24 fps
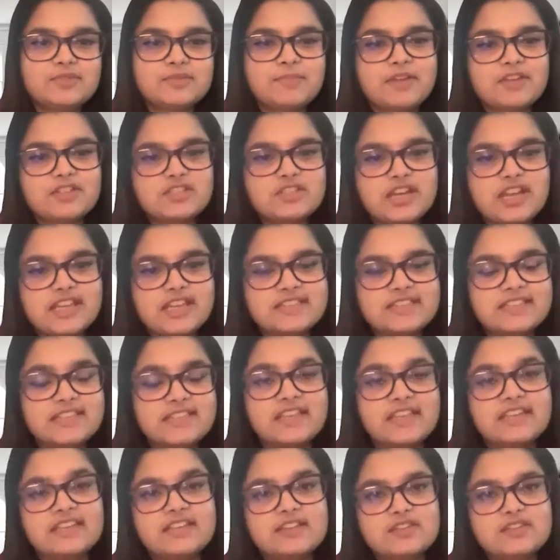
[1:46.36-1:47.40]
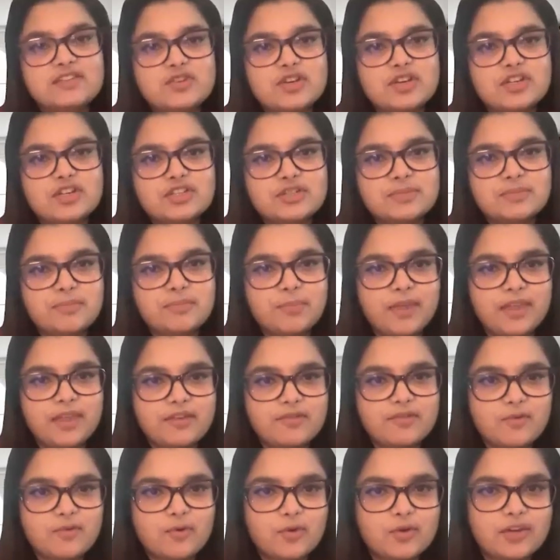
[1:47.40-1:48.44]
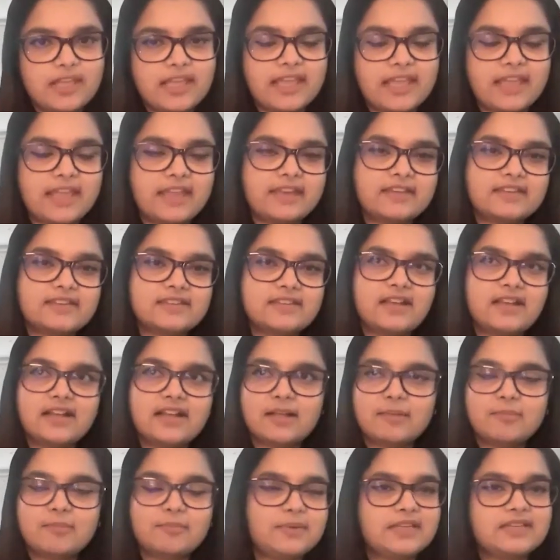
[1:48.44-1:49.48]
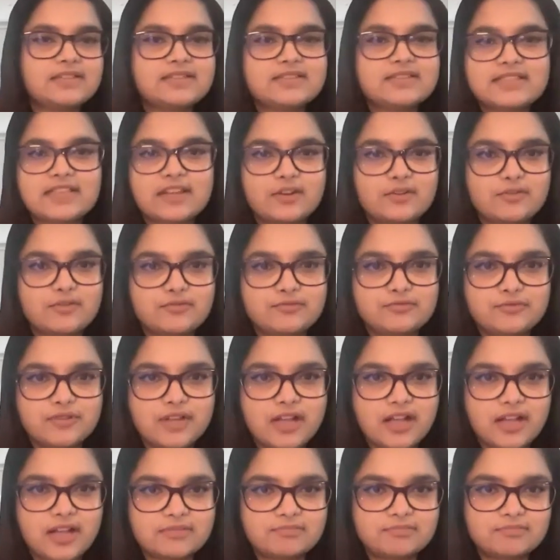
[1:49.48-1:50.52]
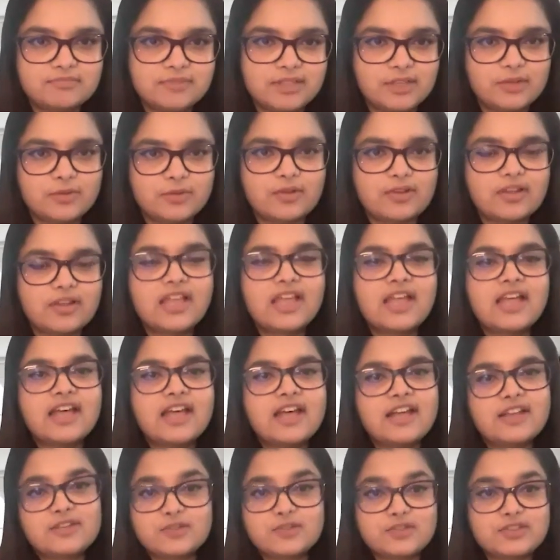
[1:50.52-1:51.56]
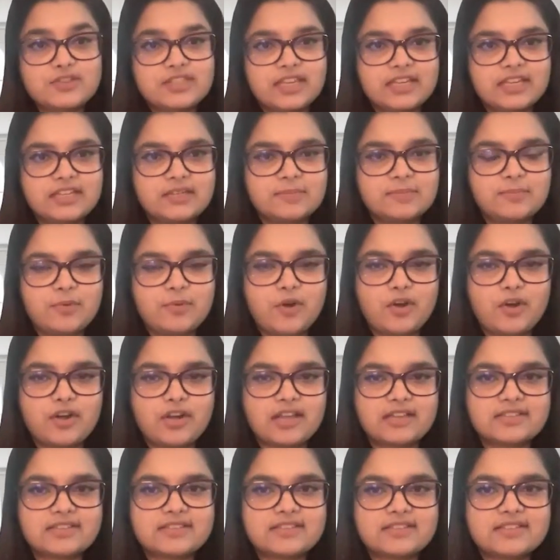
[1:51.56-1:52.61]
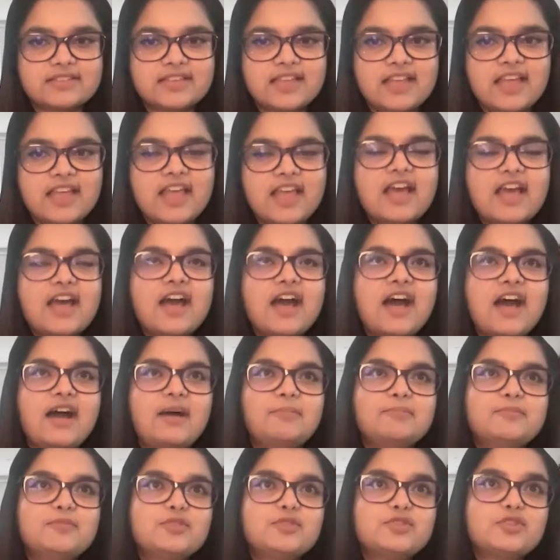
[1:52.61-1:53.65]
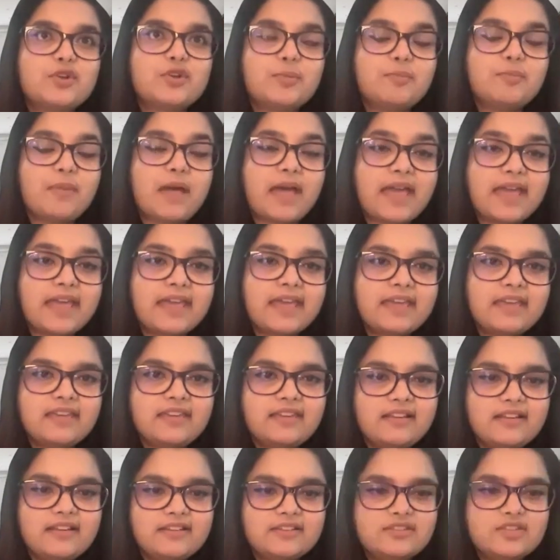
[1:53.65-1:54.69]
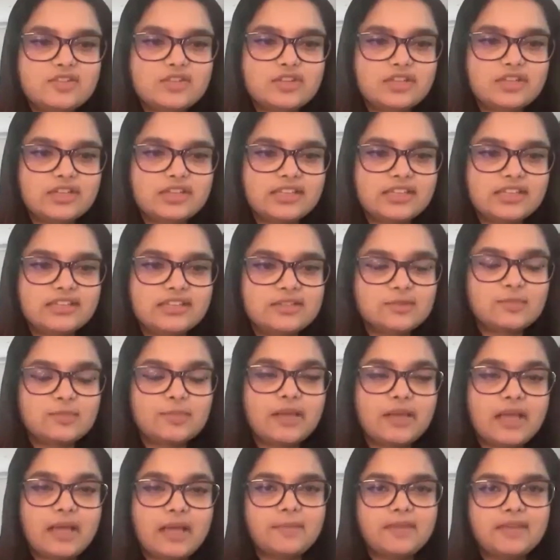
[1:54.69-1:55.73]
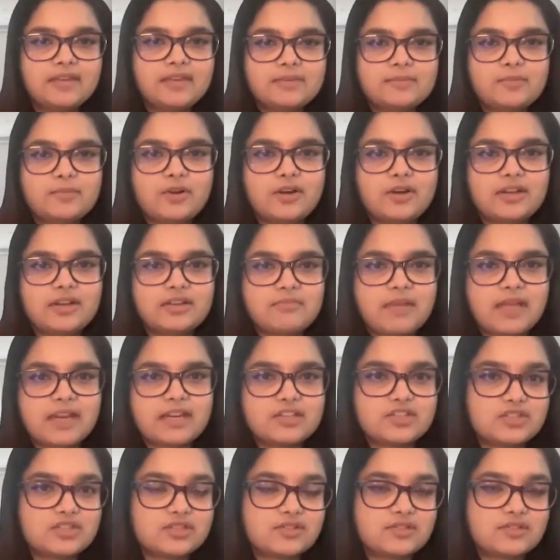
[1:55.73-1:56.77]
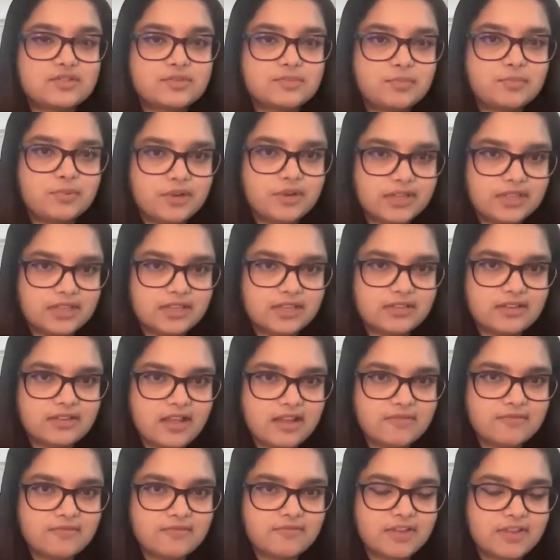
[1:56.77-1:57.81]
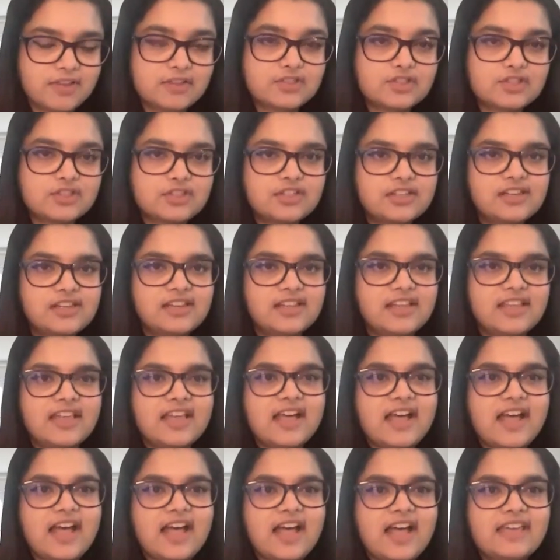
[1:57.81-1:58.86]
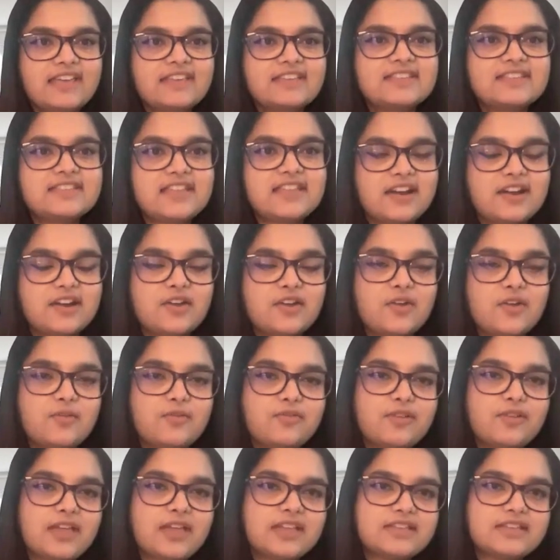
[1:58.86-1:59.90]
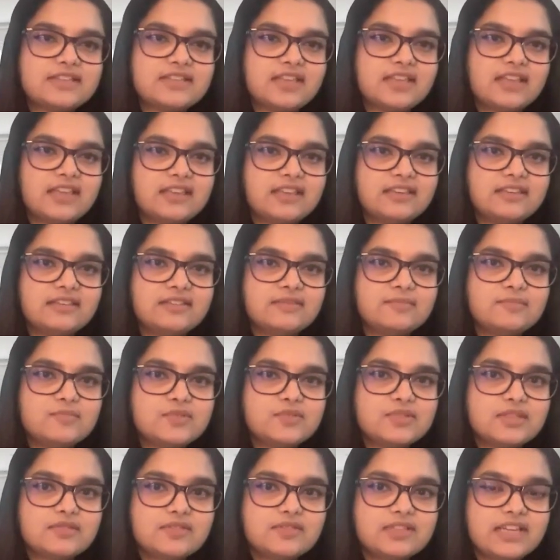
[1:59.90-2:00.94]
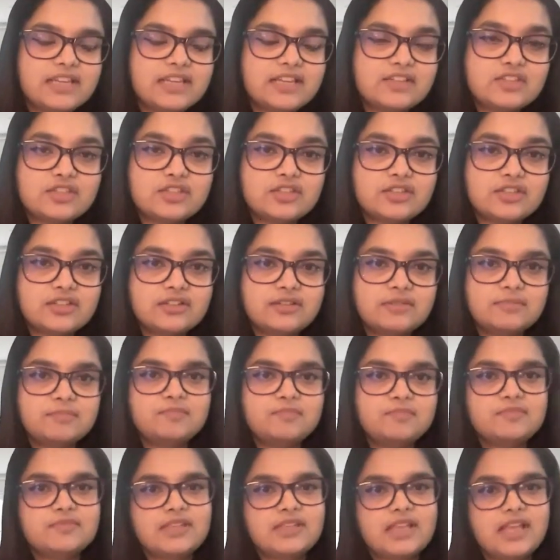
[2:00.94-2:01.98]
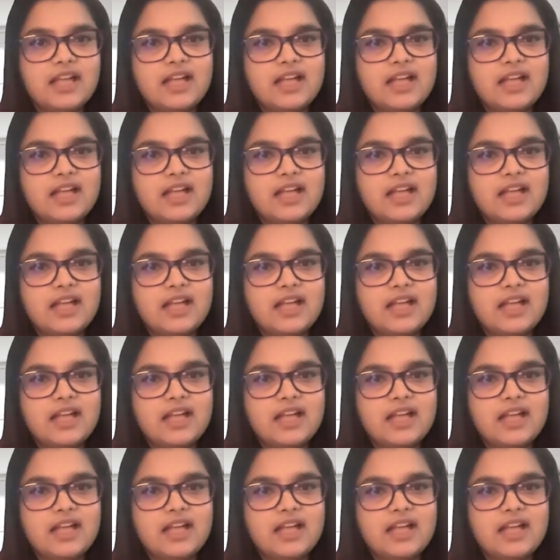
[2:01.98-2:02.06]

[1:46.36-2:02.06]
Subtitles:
specializing in construction payroll and a complete set of associated products. So my journey to becoming a product manager is pretty unconventional. I started off as a civil engineer,